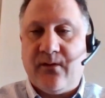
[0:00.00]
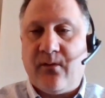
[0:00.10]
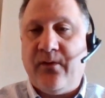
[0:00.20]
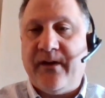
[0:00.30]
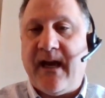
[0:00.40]

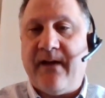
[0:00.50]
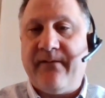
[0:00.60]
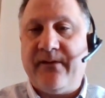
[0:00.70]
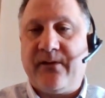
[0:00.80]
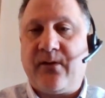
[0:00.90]
You're only
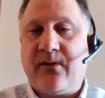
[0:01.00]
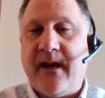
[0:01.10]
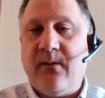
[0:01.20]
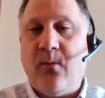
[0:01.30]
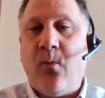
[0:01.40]
having to
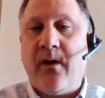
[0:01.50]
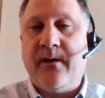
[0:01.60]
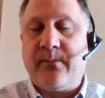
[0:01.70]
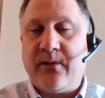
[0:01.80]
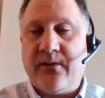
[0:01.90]
create
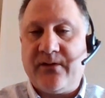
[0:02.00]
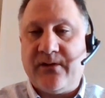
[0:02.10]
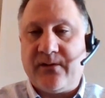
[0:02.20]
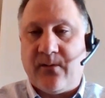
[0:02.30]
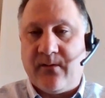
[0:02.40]
one
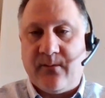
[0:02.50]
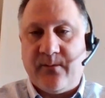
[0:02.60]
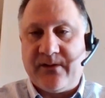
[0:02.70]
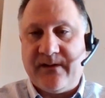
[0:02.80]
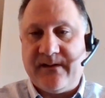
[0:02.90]
purchase order,
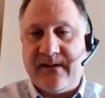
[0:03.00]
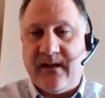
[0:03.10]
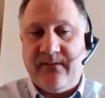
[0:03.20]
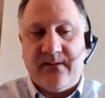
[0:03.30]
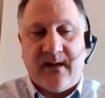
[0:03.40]
which could
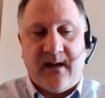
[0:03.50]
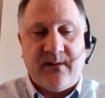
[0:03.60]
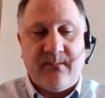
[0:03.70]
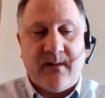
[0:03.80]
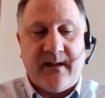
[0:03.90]
save you
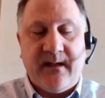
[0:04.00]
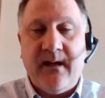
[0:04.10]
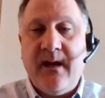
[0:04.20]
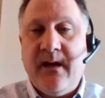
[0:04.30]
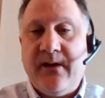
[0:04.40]
time and money.
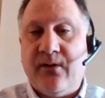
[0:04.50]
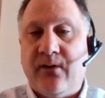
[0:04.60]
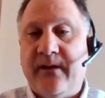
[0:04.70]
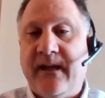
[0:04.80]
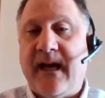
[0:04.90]

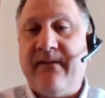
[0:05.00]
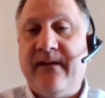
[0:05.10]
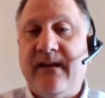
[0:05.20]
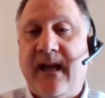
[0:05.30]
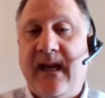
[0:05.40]
You're only
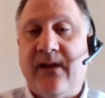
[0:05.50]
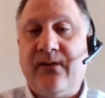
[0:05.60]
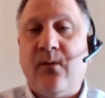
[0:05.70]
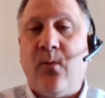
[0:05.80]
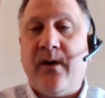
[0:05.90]
having to
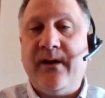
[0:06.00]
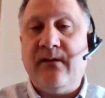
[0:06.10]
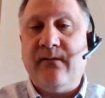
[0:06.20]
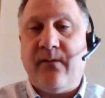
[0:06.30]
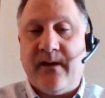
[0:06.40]
handle one
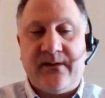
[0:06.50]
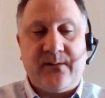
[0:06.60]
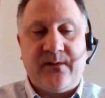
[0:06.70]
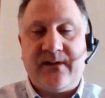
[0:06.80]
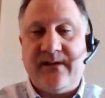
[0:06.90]

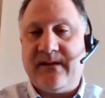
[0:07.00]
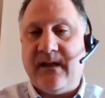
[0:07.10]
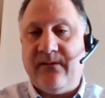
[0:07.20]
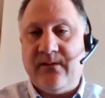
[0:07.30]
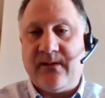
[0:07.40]
invoice, which could
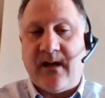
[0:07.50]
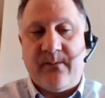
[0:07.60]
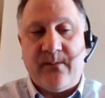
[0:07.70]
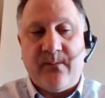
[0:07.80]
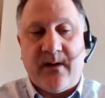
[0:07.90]
save you
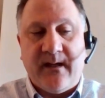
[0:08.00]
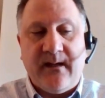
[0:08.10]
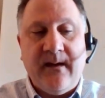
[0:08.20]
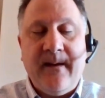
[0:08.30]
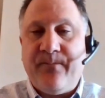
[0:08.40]
time and money.